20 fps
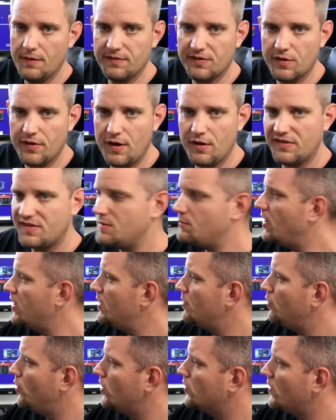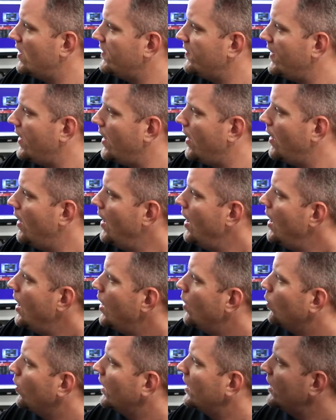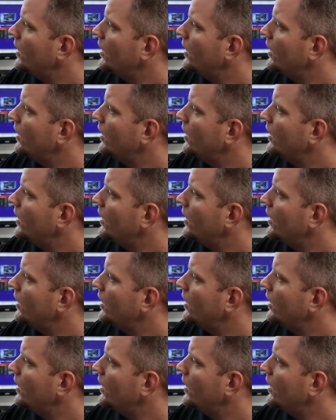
So there's the motherboard right there. We're going